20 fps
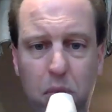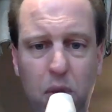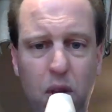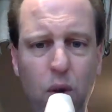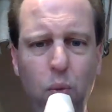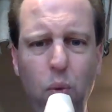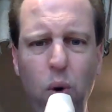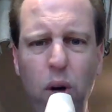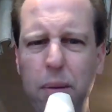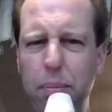
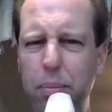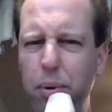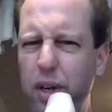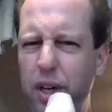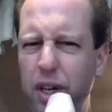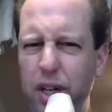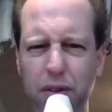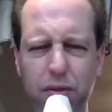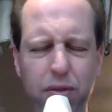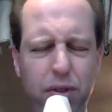want to put
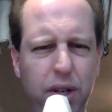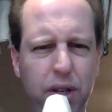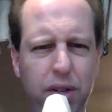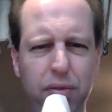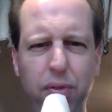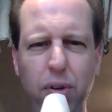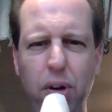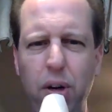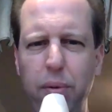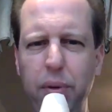it in very
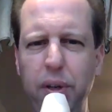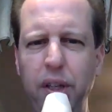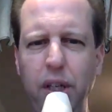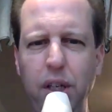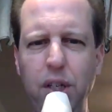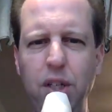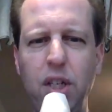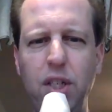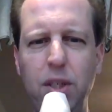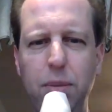far, really
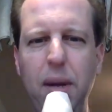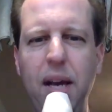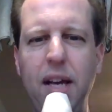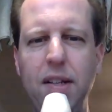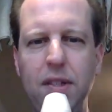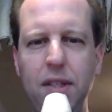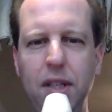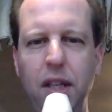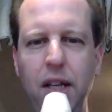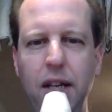just
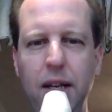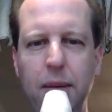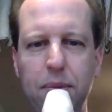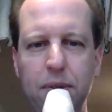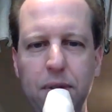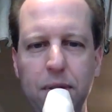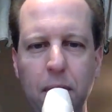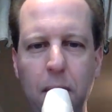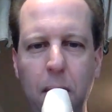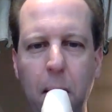past the
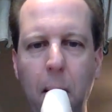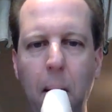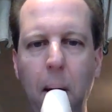lips,